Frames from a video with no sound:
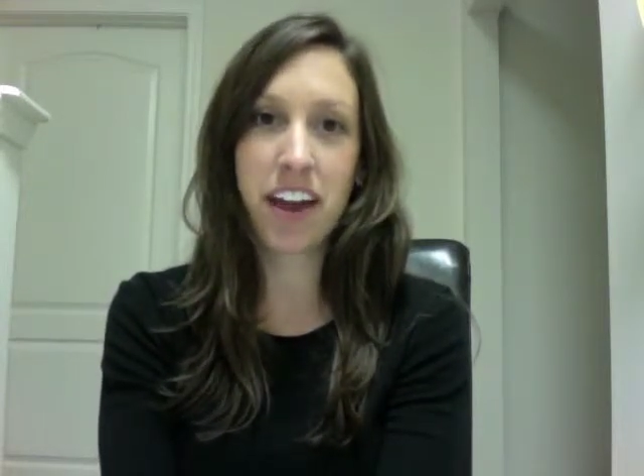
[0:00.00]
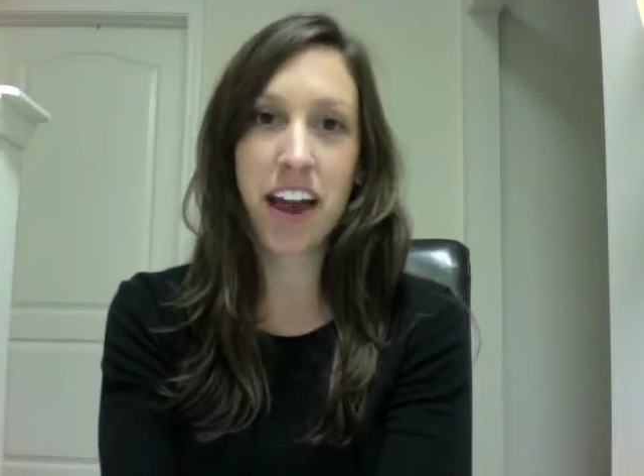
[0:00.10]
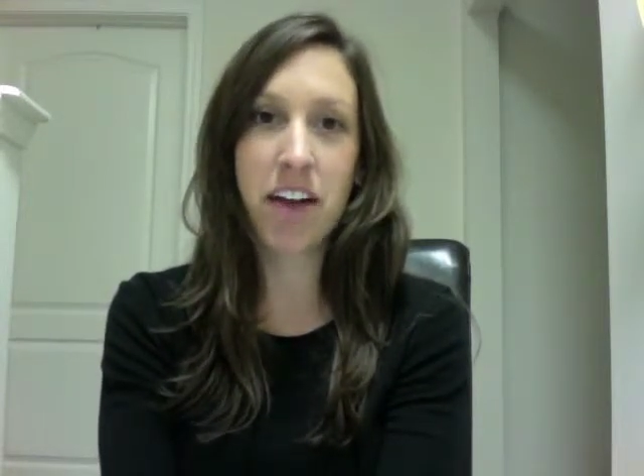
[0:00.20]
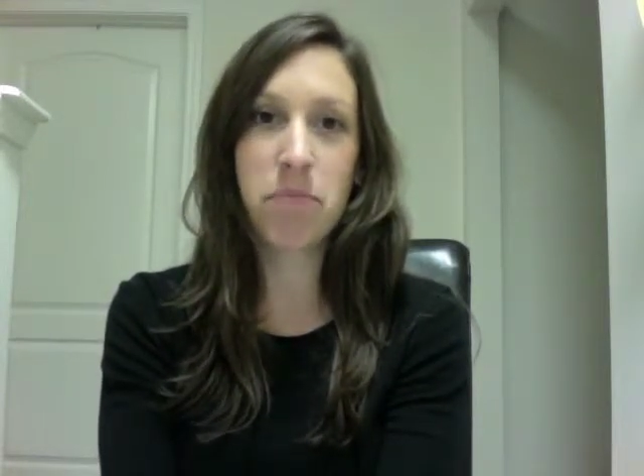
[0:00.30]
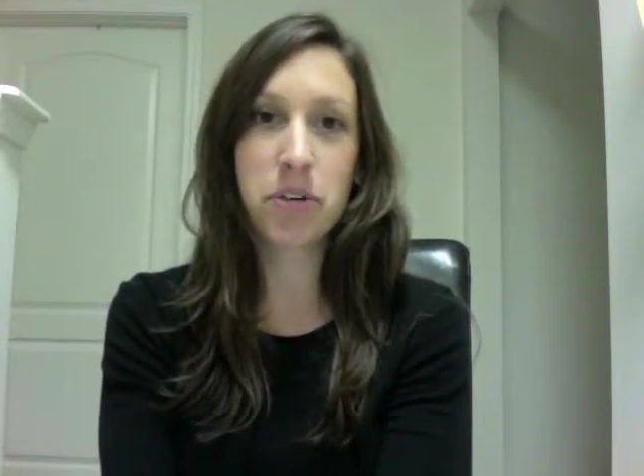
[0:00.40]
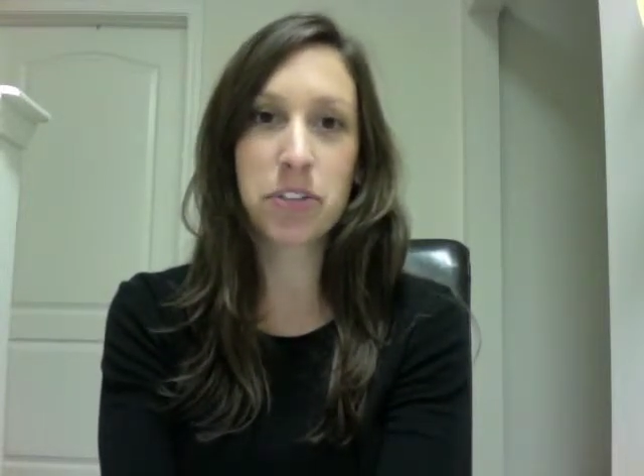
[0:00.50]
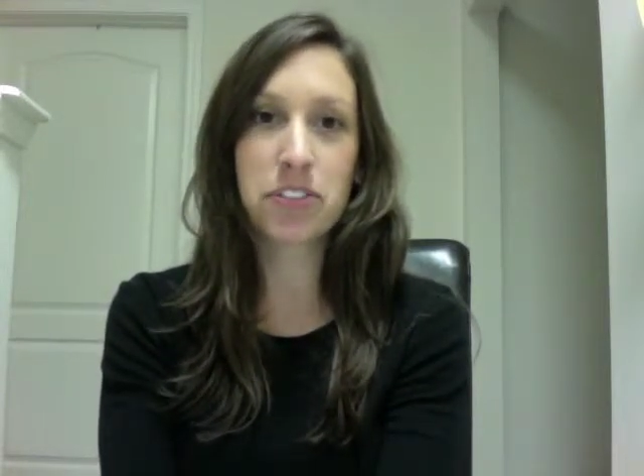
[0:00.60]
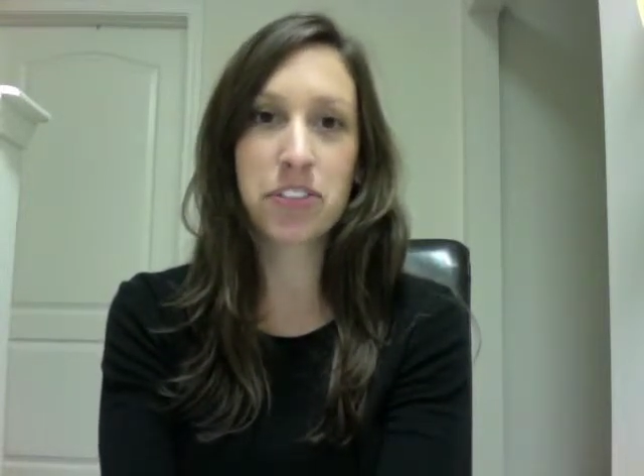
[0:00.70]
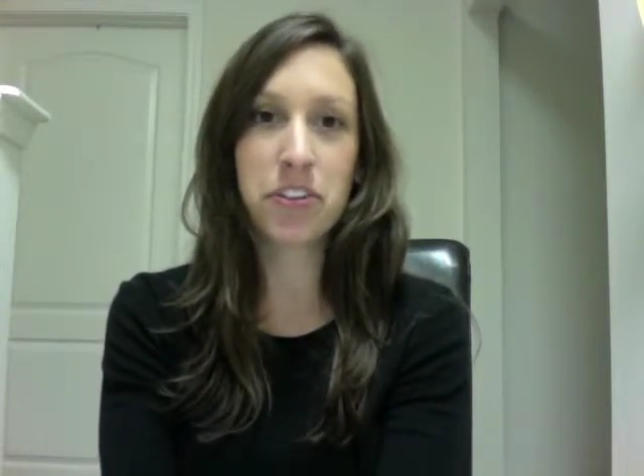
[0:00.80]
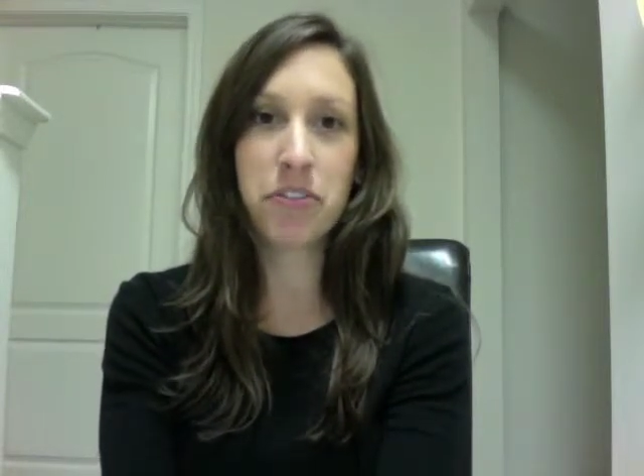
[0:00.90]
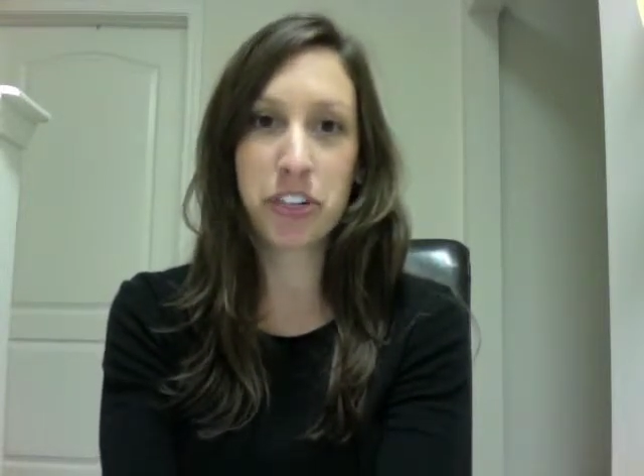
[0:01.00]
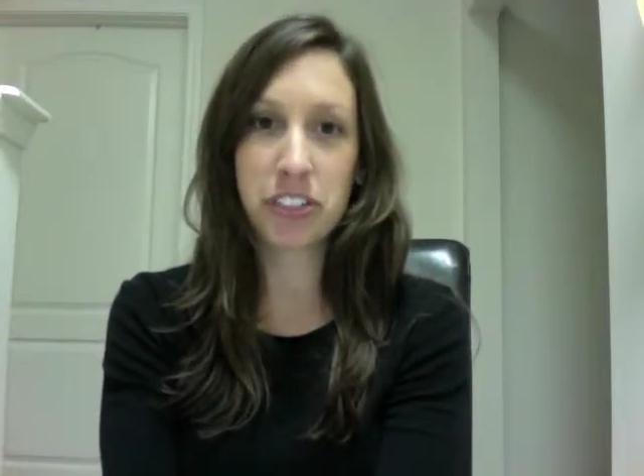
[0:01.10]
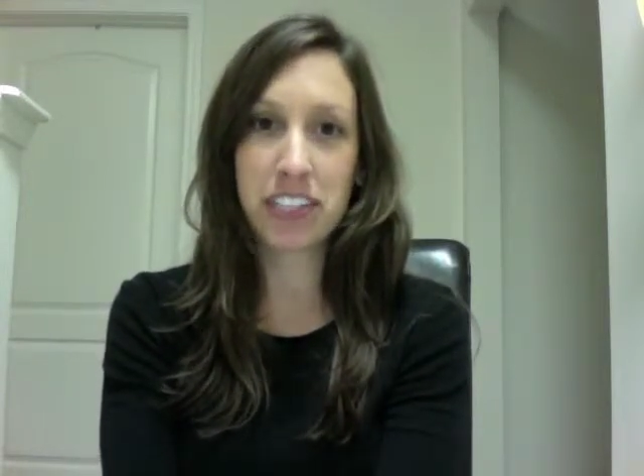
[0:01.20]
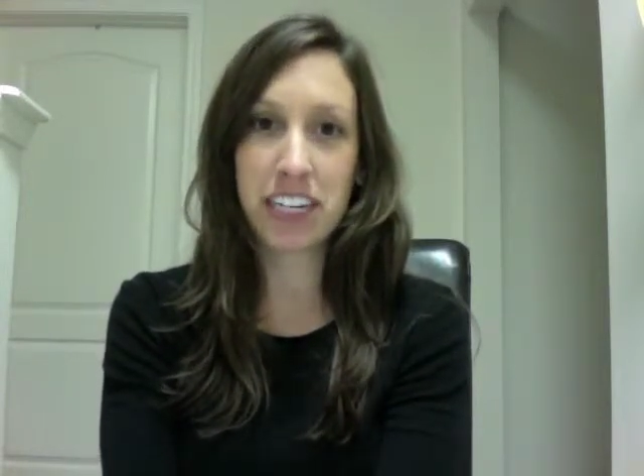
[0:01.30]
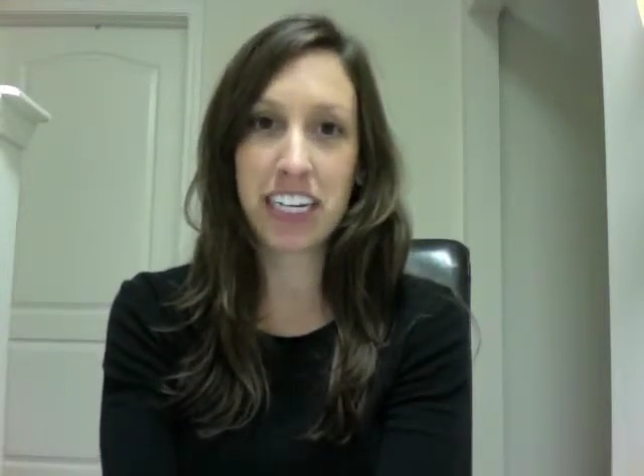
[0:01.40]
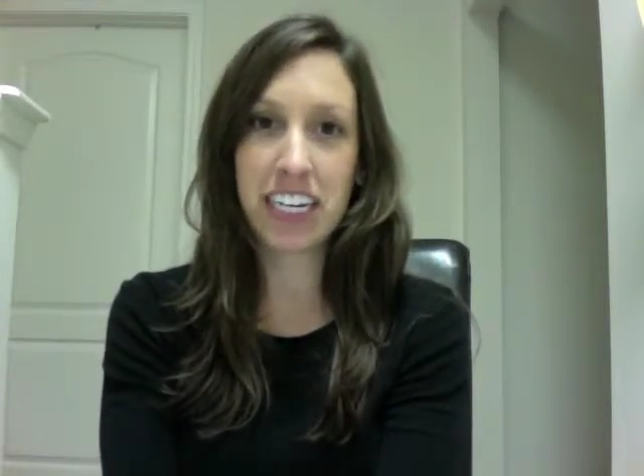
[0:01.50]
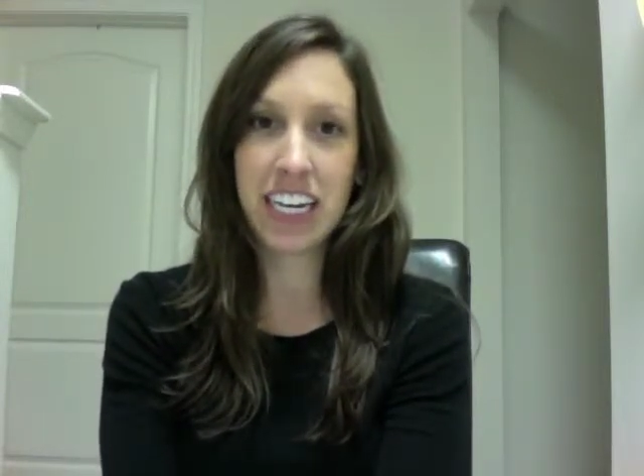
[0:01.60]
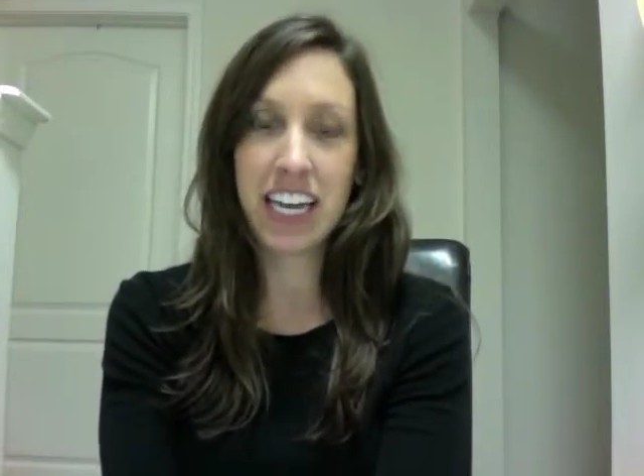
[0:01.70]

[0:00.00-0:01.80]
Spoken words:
at Mercer University.